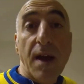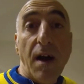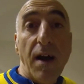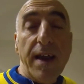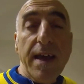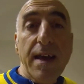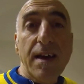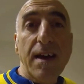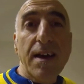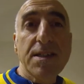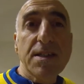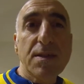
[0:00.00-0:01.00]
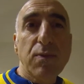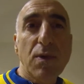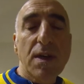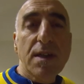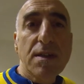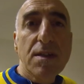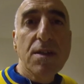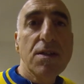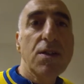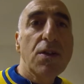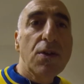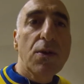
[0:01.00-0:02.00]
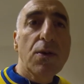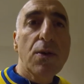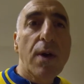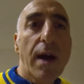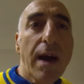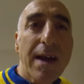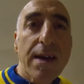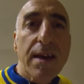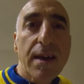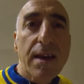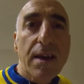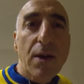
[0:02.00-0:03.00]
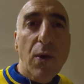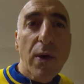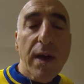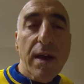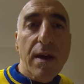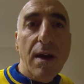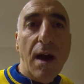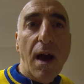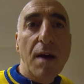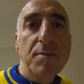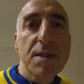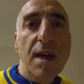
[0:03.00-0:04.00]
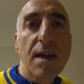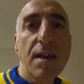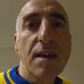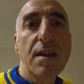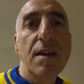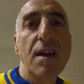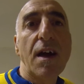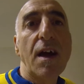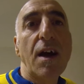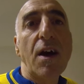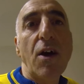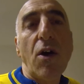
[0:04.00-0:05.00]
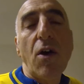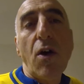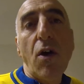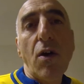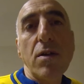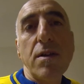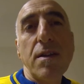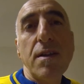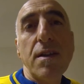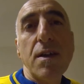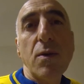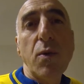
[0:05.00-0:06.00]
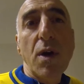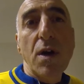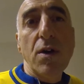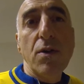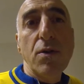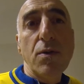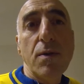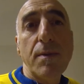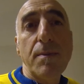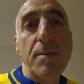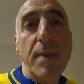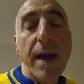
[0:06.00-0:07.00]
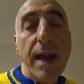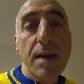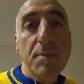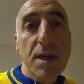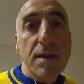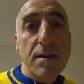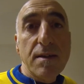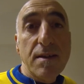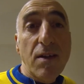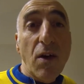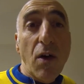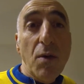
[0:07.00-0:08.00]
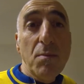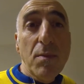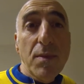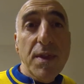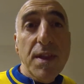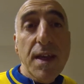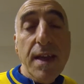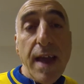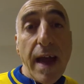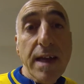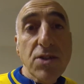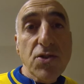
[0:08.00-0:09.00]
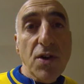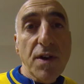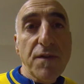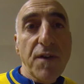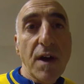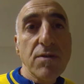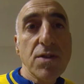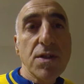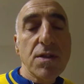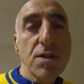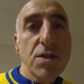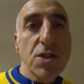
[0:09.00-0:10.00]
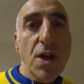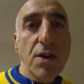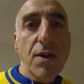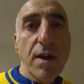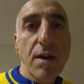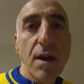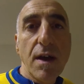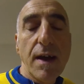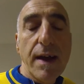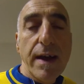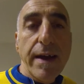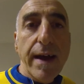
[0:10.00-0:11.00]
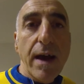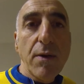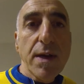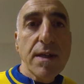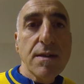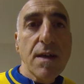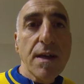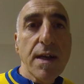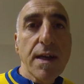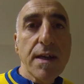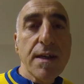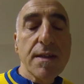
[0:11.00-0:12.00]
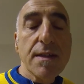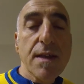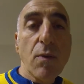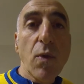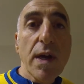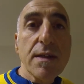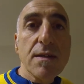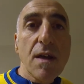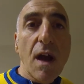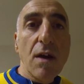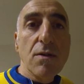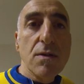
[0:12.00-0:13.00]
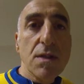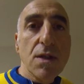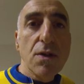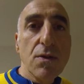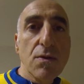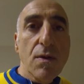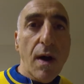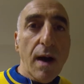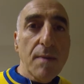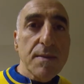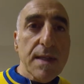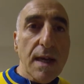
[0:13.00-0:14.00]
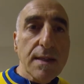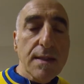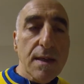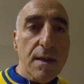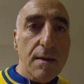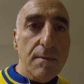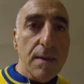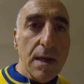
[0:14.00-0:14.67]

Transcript: Hi there, I just wanted to do a quick update on the Wahoo ELEMNT on the Android phone just to show you how easy it is and where to go to update it.